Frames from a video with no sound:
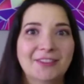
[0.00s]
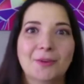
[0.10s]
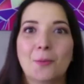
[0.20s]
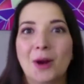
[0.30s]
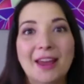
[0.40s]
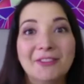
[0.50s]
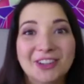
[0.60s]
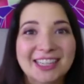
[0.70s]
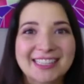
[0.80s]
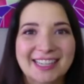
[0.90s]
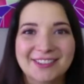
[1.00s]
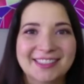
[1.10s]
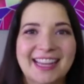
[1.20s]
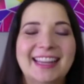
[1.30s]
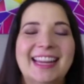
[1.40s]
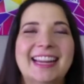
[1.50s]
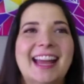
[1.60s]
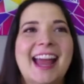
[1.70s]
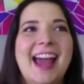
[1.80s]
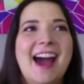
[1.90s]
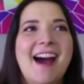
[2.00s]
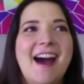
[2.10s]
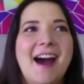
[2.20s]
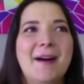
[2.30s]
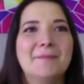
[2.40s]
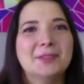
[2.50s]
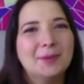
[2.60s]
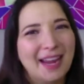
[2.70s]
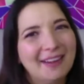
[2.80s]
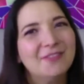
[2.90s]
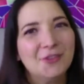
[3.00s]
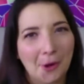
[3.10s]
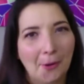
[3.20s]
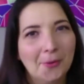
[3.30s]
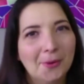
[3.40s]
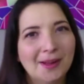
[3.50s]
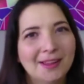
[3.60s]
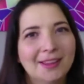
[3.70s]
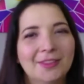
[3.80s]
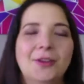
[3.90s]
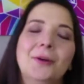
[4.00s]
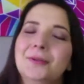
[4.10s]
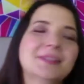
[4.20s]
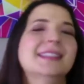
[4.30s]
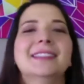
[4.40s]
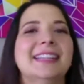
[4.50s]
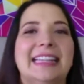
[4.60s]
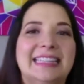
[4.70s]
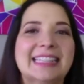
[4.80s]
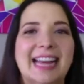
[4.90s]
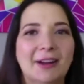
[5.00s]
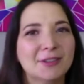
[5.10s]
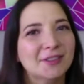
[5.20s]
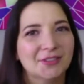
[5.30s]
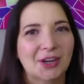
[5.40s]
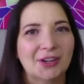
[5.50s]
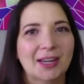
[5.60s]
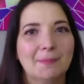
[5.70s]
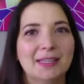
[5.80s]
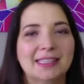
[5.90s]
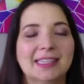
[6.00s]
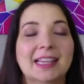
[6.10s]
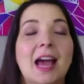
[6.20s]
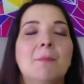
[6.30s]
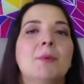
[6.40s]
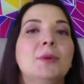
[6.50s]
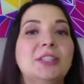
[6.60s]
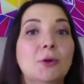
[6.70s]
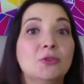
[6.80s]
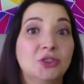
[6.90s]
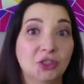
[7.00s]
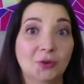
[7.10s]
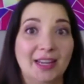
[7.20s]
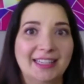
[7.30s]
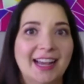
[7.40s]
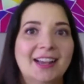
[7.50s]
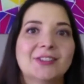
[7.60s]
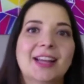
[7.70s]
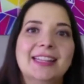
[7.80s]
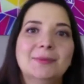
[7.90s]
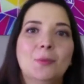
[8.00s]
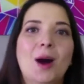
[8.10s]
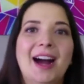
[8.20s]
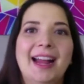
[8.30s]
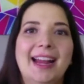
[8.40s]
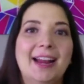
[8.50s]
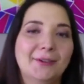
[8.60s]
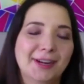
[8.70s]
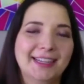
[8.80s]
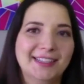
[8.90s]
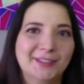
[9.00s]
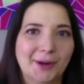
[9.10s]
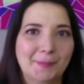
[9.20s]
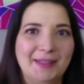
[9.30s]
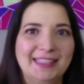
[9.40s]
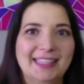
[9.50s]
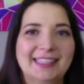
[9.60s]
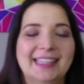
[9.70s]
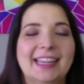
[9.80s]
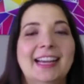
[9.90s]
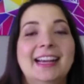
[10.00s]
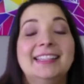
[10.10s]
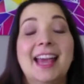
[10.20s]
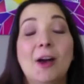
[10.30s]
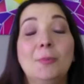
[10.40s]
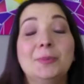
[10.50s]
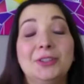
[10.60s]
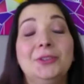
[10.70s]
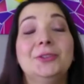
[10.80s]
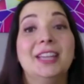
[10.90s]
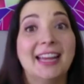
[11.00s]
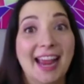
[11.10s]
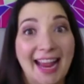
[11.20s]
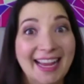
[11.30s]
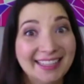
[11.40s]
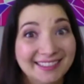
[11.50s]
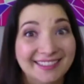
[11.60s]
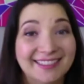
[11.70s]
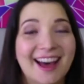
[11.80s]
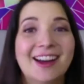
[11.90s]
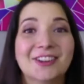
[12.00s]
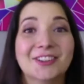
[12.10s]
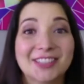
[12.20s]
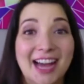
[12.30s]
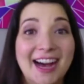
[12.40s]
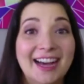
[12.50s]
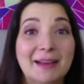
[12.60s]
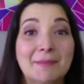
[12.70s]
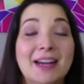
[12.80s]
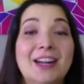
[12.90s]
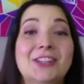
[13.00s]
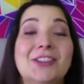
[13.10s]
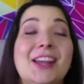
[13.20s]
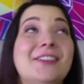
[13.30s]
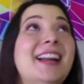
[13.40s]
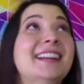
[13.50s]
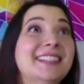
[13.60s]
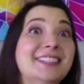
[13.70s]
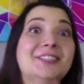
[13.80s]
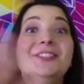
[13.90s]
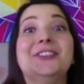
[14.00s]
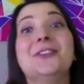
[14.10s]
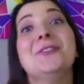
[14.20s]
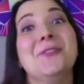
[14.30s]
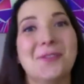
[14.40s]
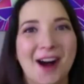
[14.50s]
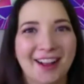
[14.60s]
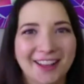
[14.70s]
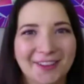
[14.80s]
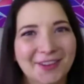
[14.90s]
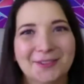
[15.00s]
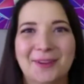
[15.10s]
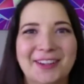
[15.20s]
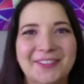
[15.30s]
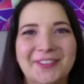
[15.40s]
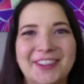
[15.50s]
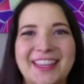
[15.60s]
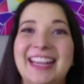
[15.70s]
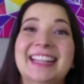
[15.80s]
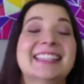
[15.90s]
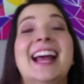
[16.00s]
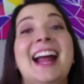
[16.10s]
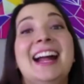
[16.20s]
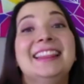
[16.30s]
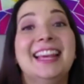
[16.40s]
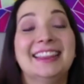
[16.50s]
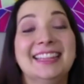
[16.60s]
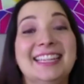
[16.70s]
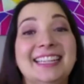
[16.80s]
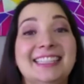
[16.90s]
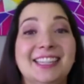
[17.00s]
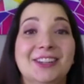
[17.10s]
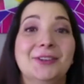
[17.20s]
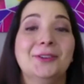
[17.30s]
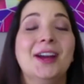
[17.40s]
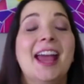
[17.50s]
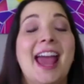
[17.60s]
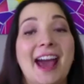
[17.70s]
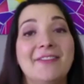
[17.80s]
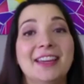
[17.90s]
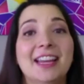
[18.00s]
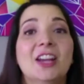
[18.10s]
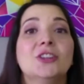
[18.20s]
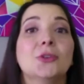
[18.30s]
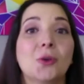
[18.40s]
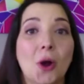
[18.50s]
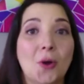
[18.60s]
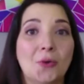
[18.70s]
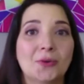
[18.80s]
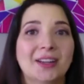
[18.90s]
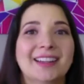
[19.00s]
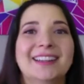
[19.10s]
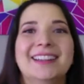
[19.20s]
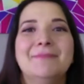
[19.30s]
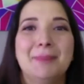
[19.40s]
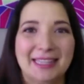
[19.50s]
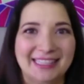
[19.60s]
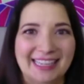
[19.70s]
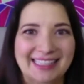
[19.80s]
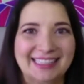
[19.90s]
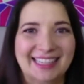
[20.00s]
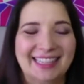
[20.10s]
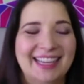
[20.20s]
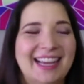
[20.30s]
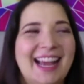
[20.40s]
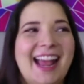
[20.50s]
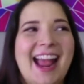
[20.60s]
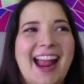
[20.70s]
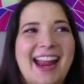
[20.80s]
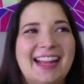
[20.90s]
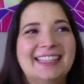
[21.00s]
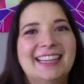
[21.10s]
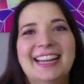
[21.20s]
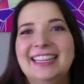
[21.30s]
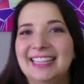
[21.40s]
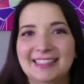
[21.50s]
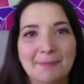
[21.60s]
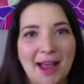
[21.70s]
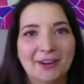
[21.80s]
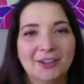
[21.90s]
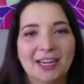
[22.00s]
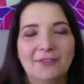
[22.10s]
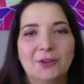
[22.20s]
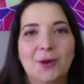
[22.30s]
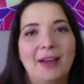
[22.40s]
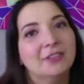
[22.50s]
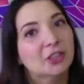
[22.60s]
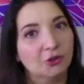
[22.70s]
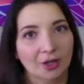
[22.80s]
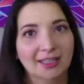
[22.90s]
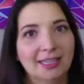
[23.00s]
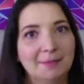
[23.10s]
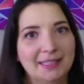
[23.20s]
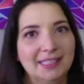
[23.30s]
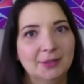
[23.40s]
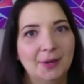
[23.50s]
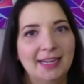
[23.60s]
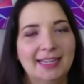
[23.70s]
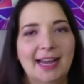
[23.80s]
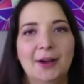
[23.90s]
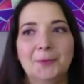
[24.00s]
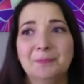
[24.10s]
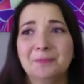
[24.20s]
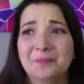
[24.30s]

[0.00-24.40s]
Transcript: from whatever it is that you're selling. Um, so we kind of know those little ins and outs of starting a business, but we don't do it. So that's why I created Startup in 60 to help you get a handle on your time so that you can actually do all of those wonderful things that lead to you having your own business. And it doesn't matter if you have a struggling business right now,